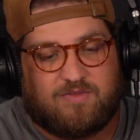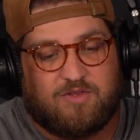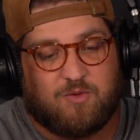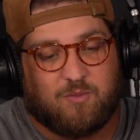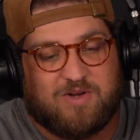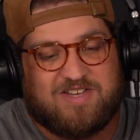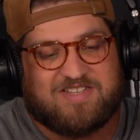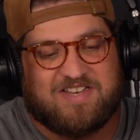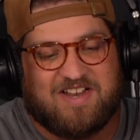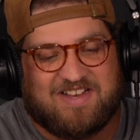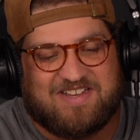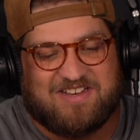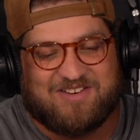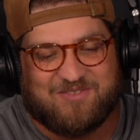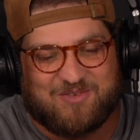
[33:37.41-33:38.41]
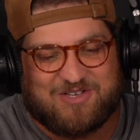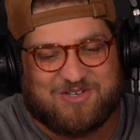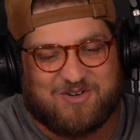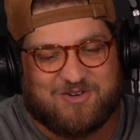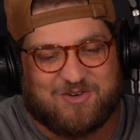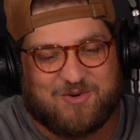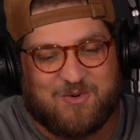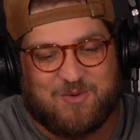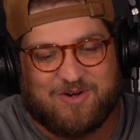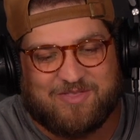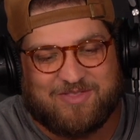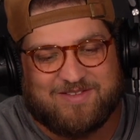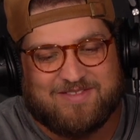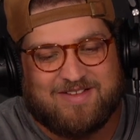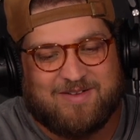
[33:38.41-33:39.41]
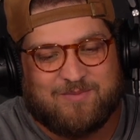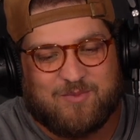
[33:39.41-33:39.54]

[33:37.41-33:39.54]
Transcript: The reason I didn't return to Corinth